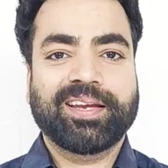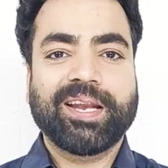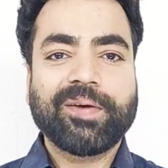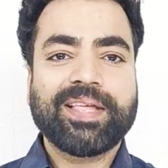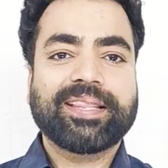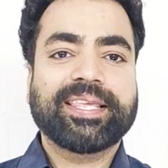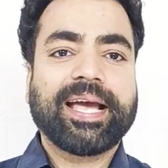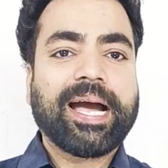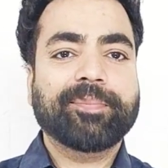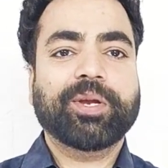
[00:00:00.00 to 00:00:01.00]
Now that the
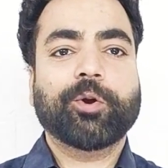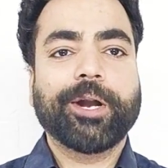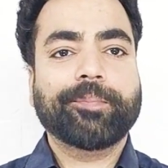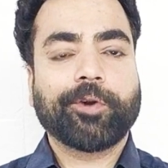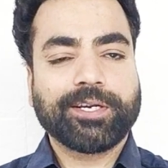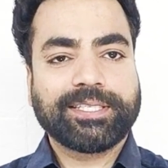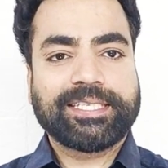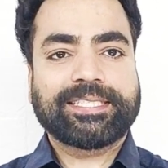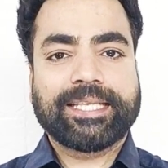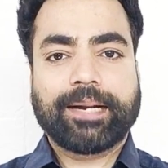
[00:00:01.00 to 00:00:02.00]
IPRoyal proxy
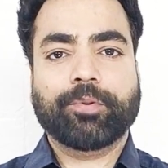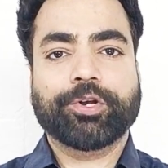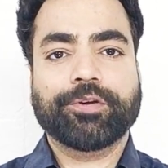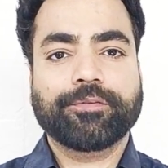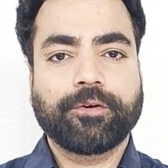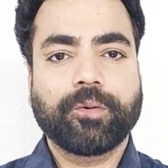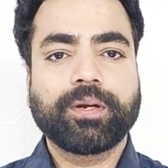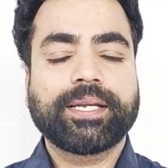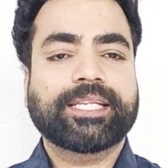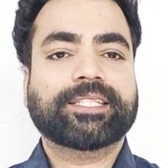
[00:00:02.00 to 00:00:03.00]
is set up on your
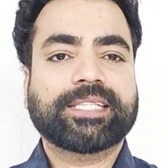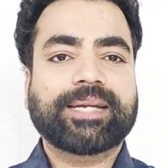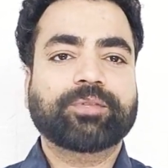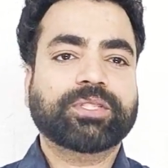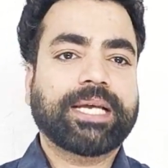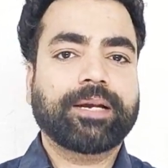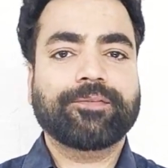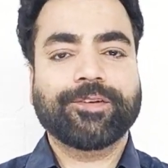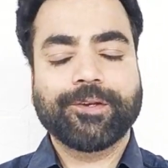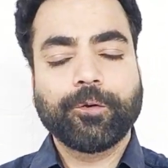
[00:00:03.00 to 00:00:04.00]
phone, it's time to sign up
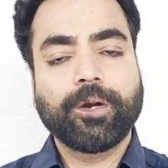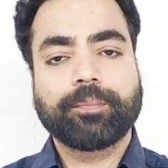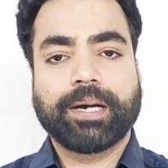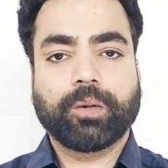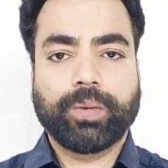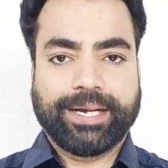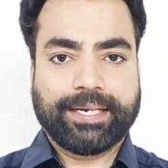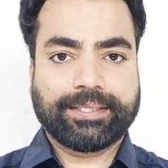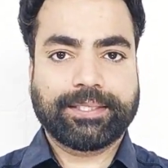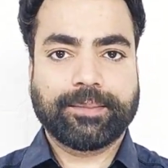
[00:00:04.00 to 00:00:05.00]
for the Google Bard
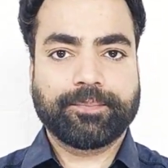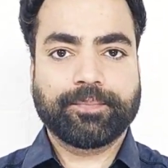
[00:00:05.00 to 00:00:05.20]
waitlist.